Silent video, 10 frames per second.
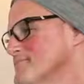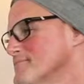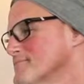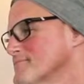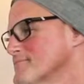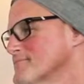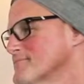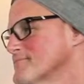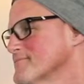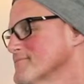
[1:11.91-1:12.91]

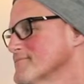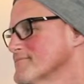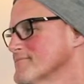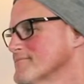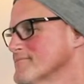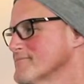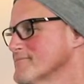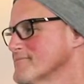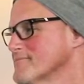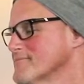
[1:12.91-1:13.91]

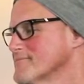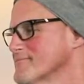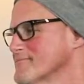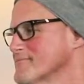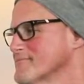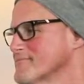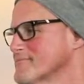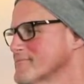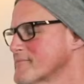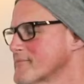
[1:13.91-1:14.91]

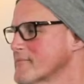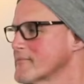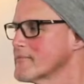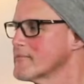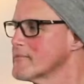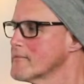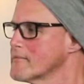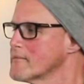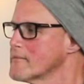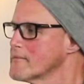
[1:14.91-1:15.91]

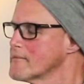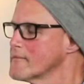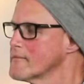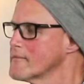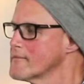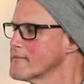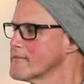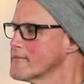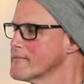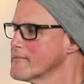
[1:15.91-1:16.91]

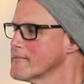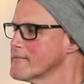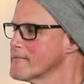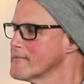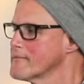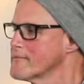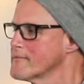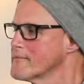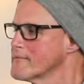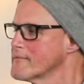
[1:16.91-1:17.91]

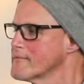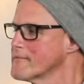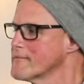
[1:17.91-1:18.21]
No words are spoken by the person on screen.